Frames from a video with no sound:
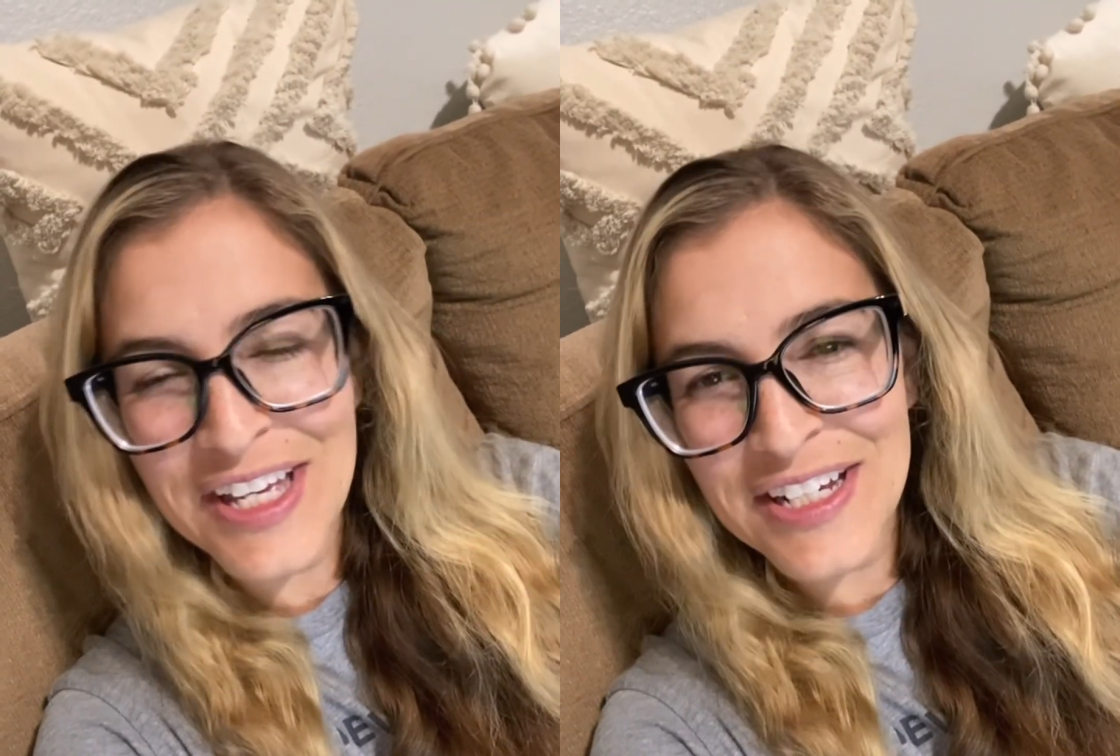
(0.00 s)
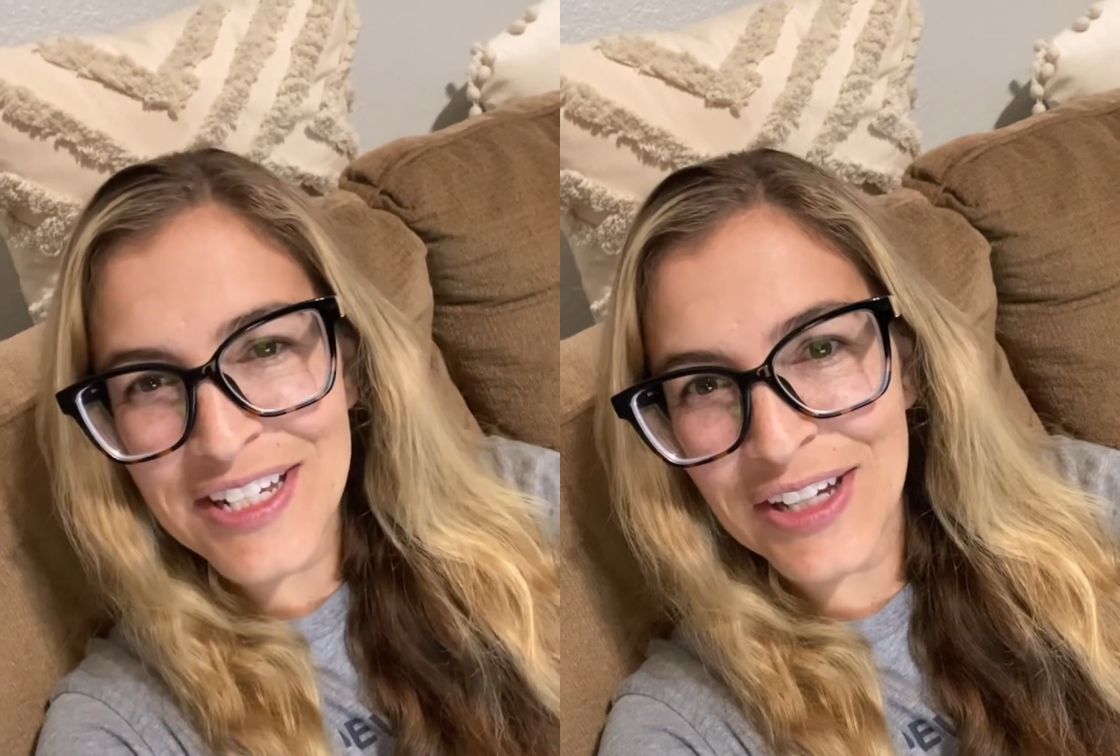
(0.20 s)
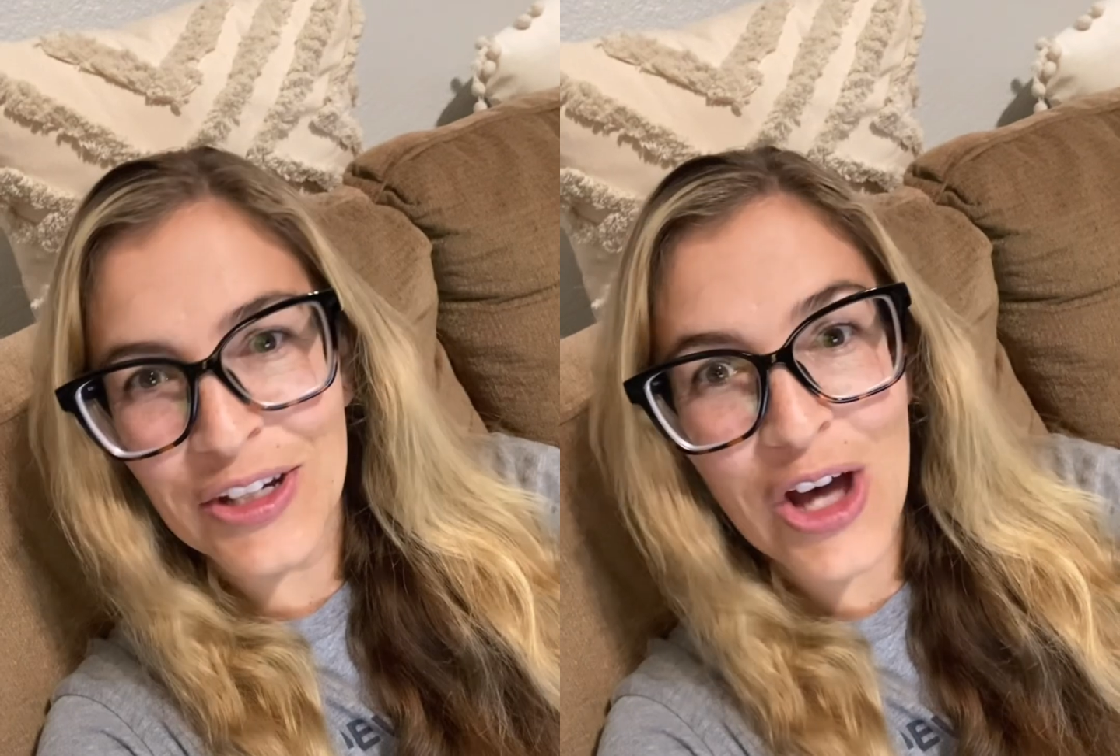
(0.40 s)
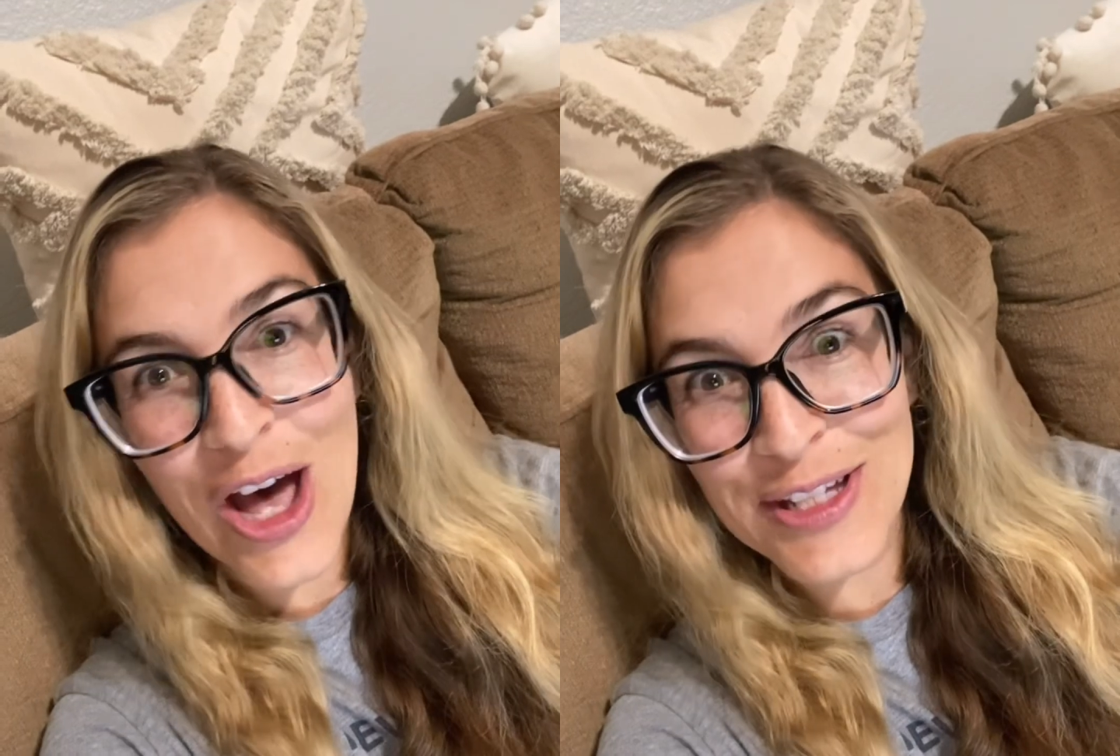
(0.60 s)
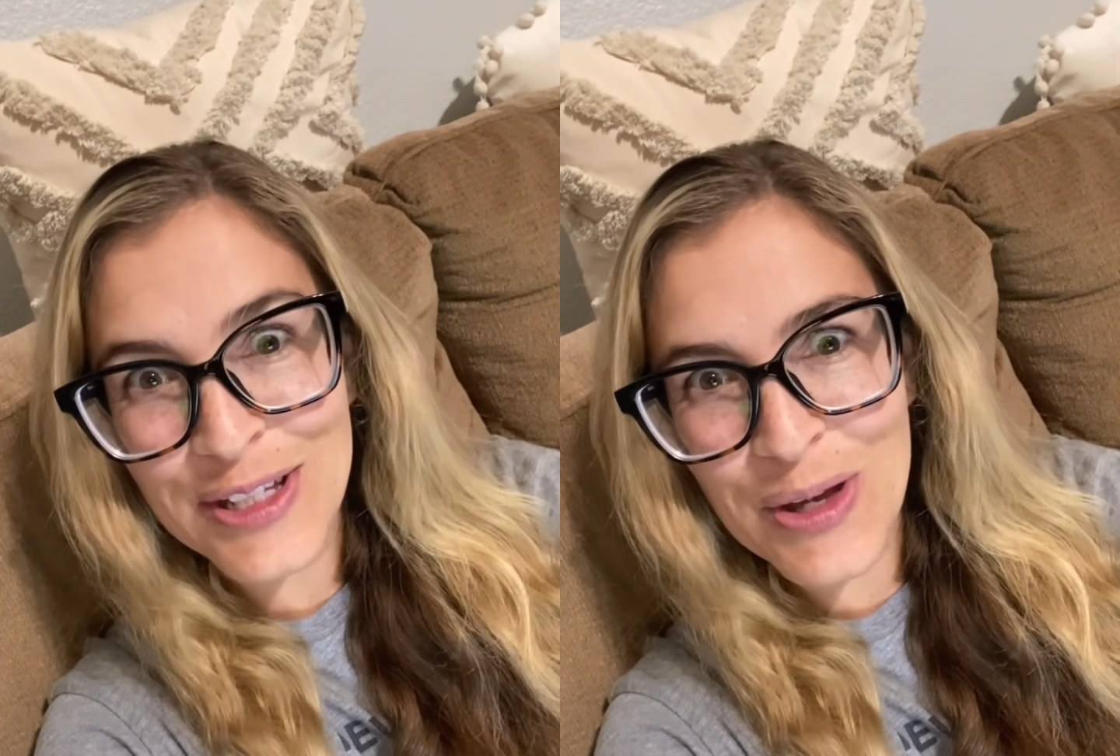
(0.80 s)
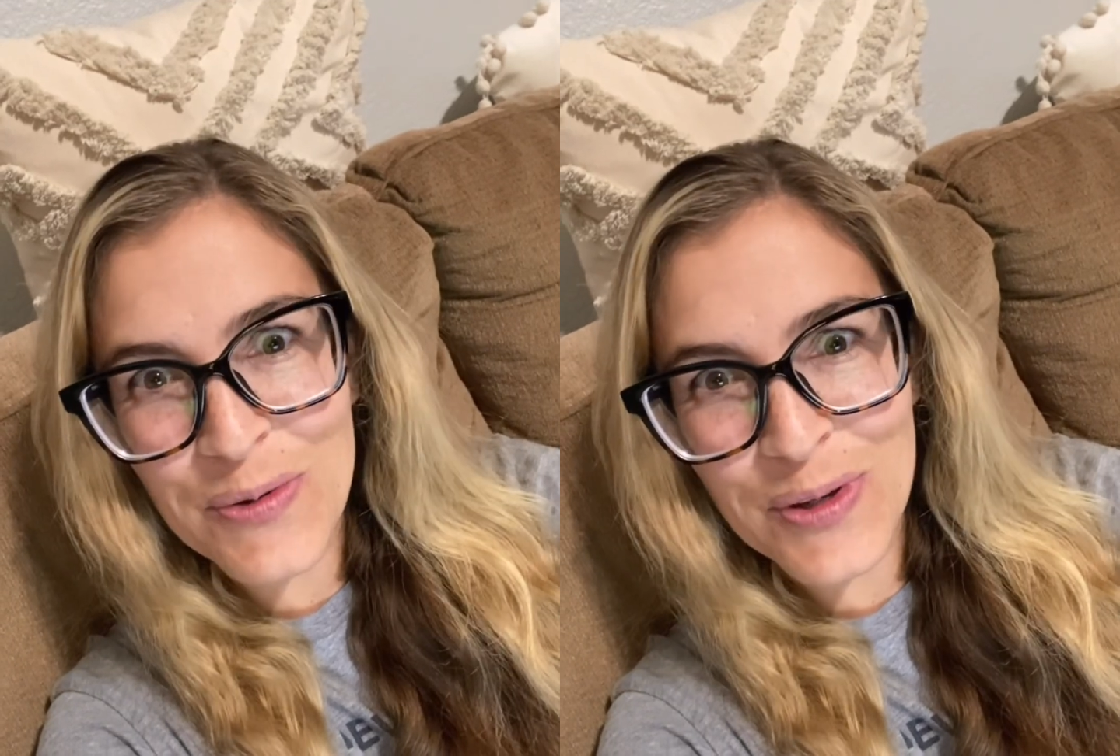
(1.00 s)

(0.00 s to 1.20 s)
to Costco